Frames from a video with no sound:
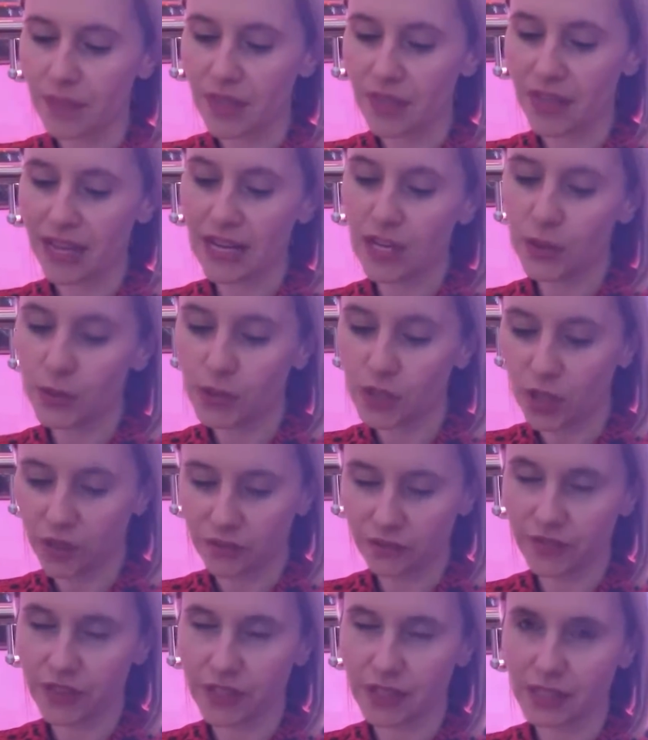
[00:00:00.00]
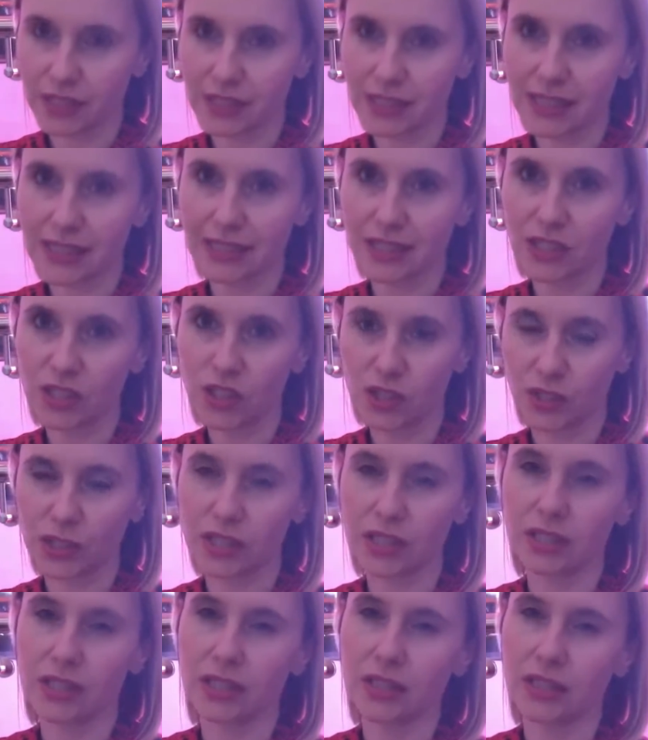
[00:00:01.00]
They lose confidence, and as soon as
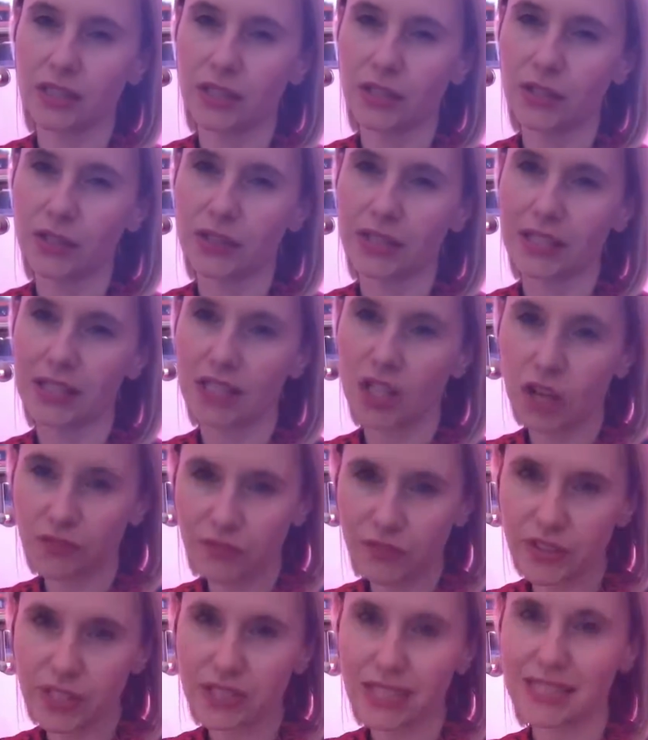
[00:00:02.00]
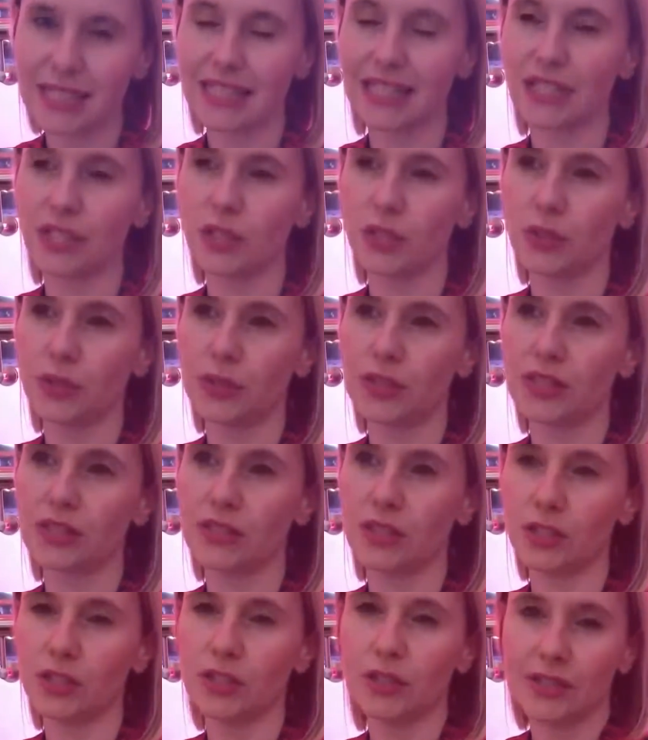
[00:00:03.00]
a learner loses confidence, you
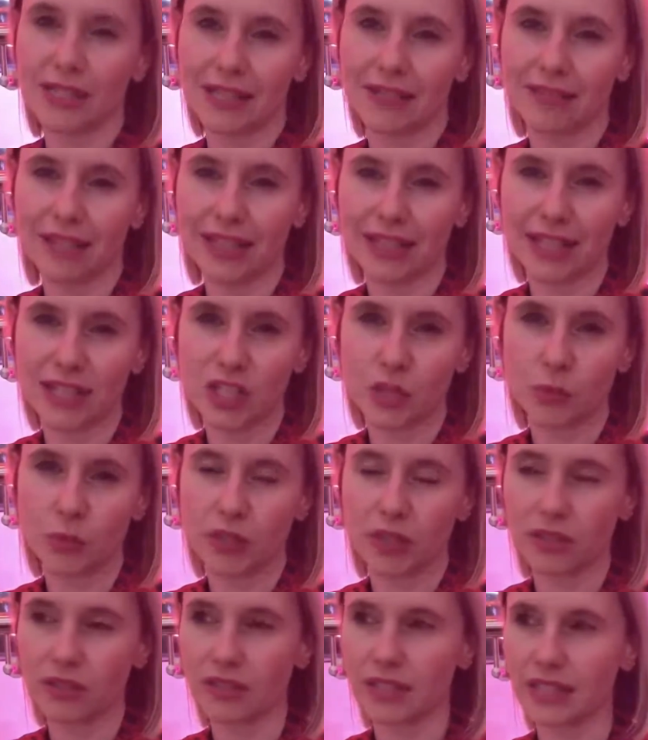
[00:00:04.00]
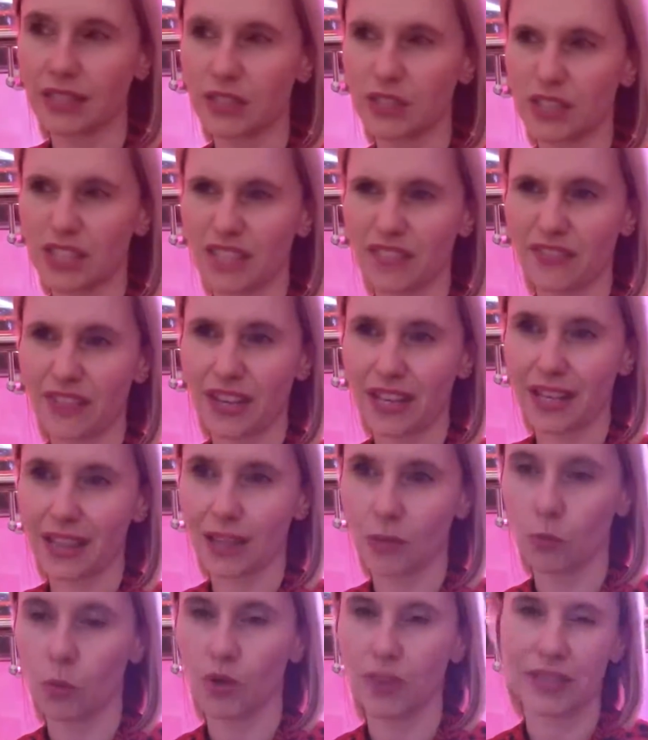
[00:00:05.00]
lose their engagement, they lose their faith
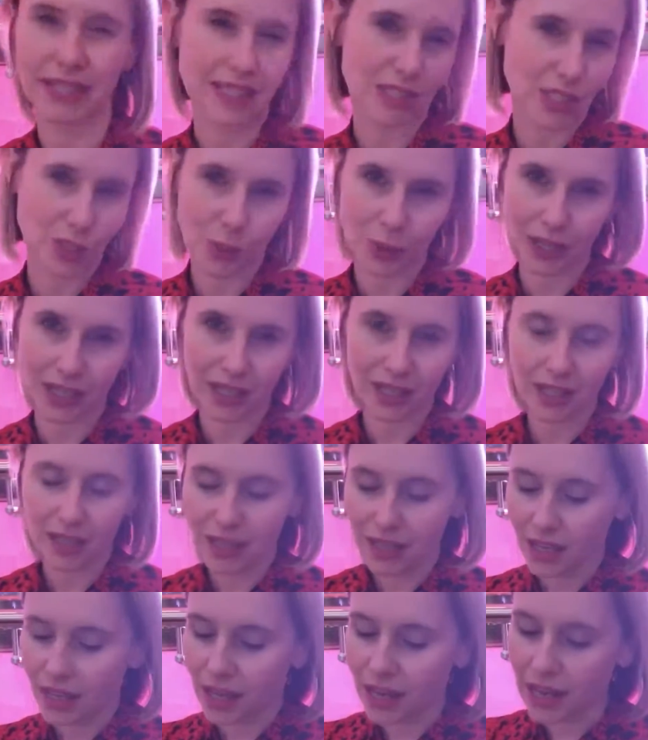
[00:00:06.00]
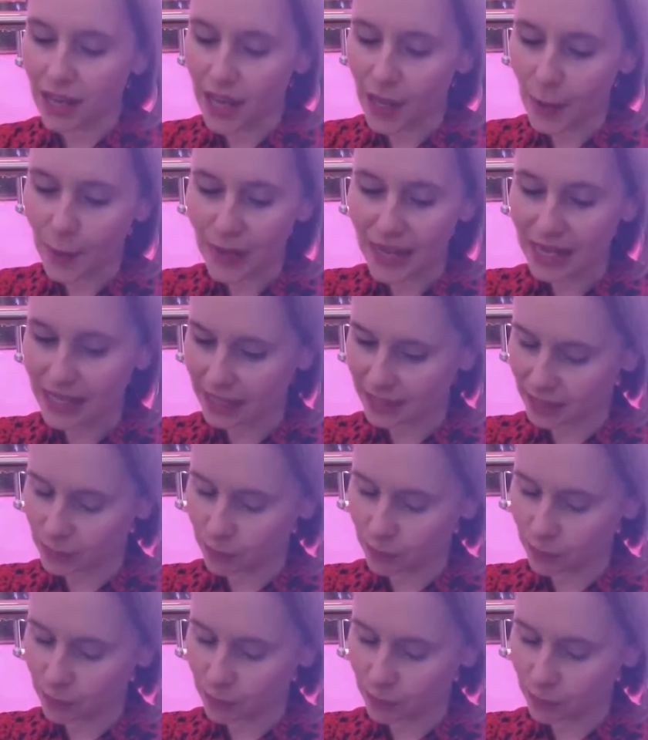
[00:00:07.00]
in what they're doing as